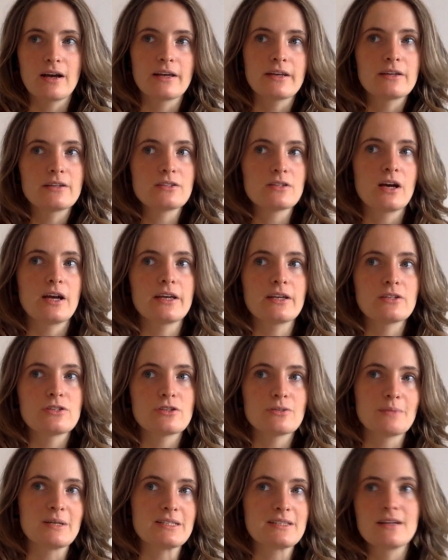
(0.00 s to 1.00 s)
I can
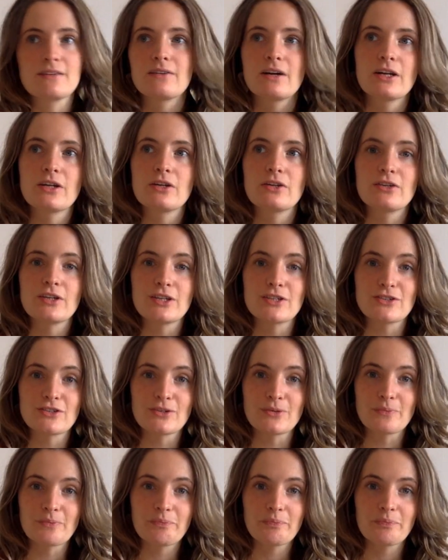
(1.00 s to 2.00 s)
do it myself. I don't need you.